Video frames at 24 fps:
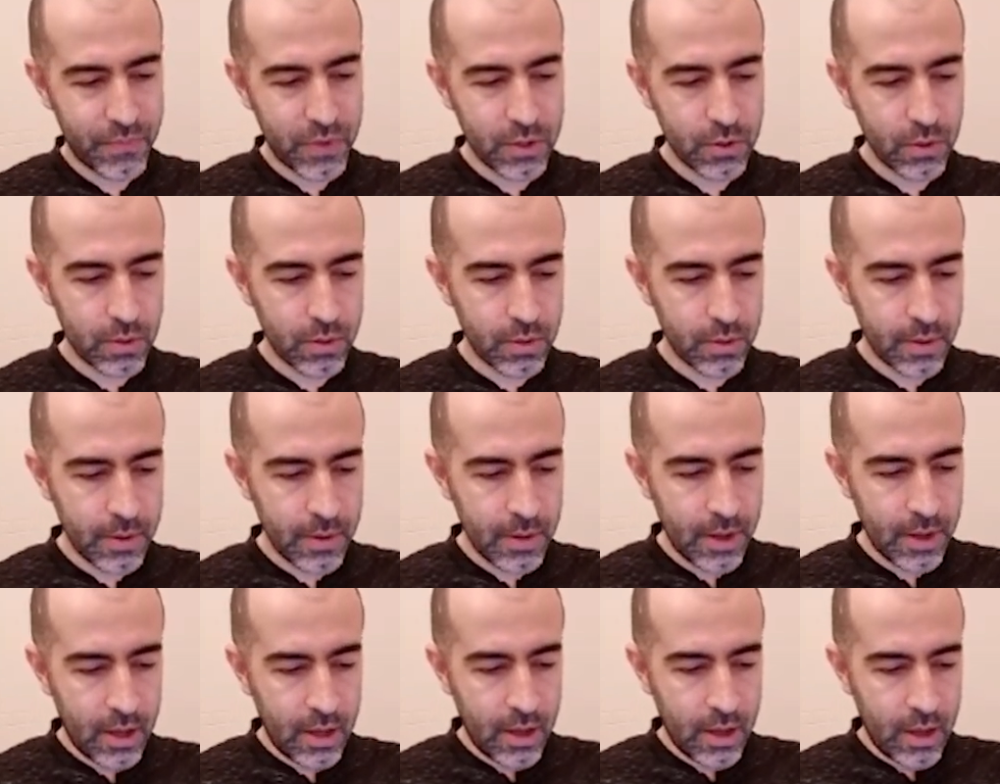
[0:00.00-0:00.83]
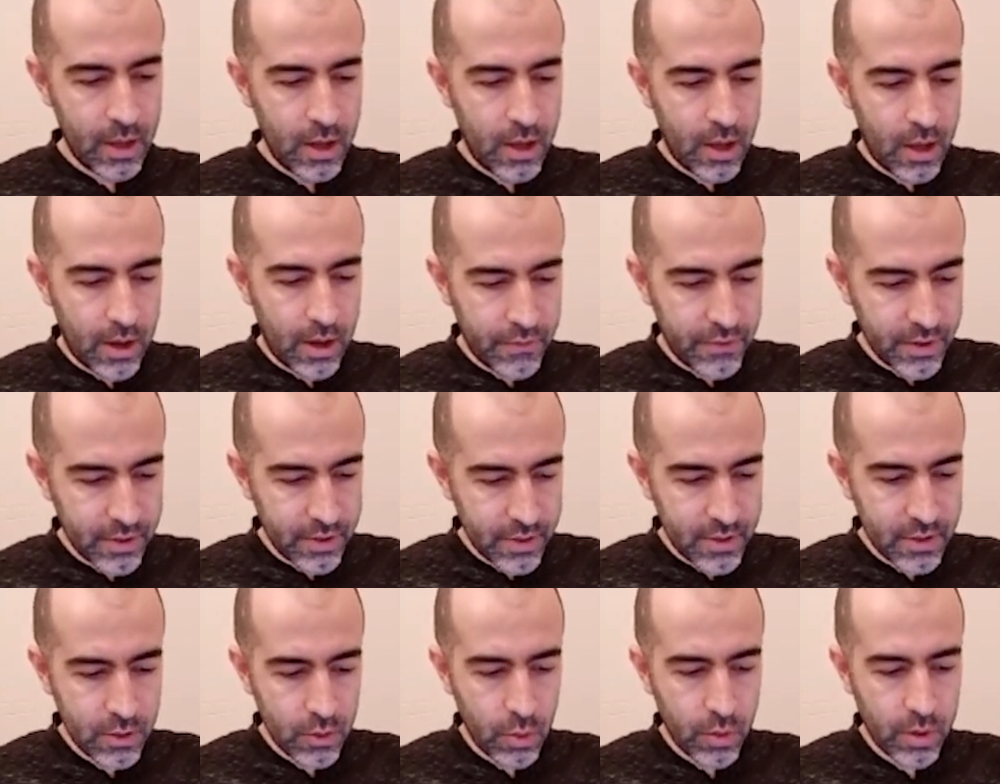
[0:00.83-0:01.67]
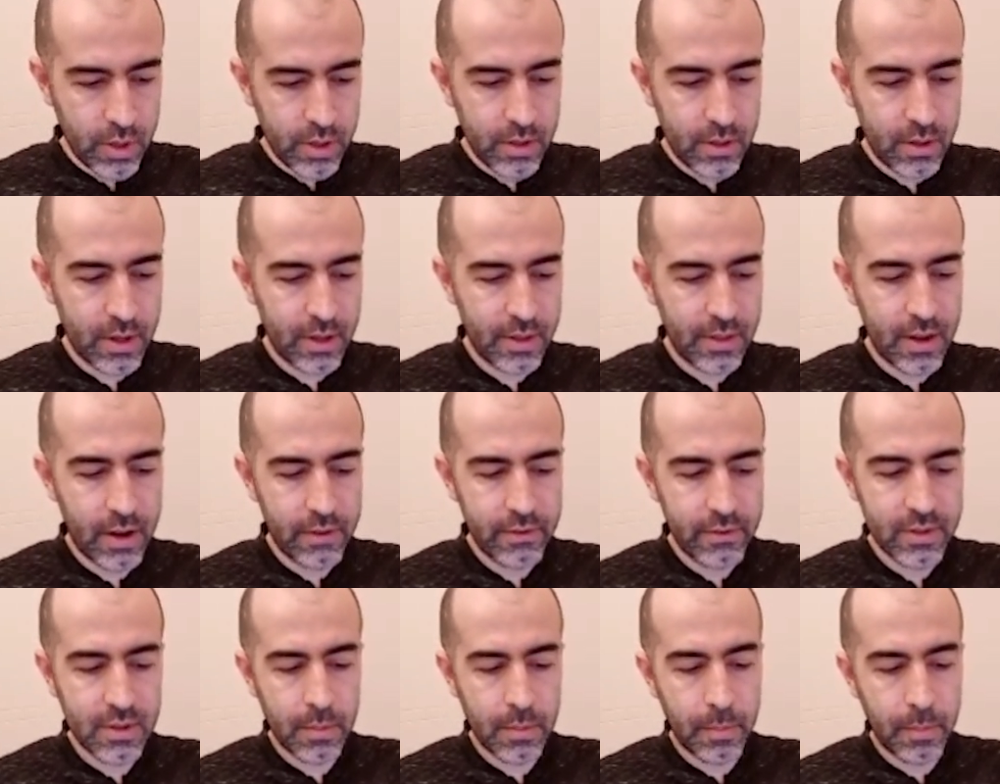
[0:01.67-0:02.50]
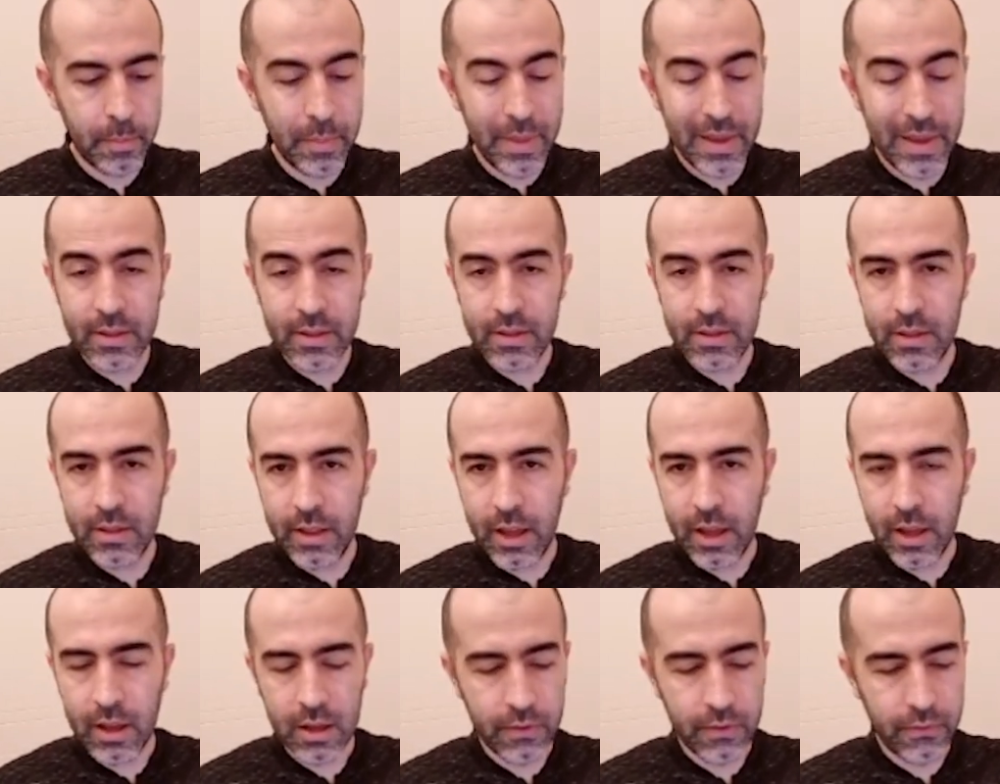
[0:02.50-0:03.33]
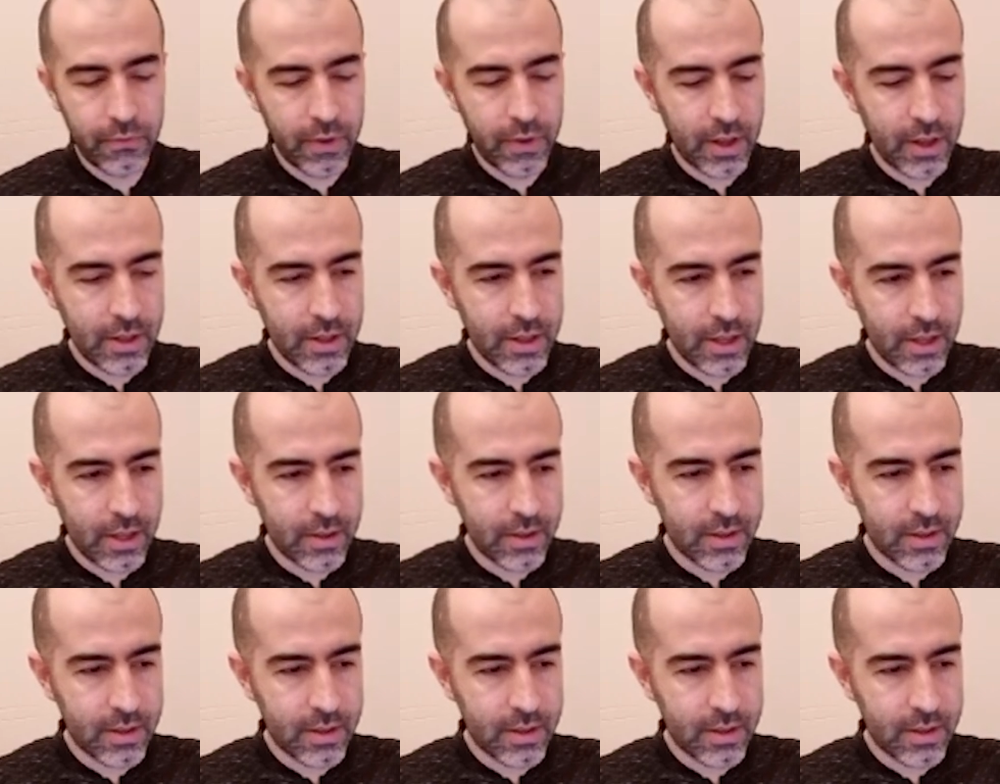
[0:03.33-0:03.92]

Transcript: So after the slogan, there is a build link. If we click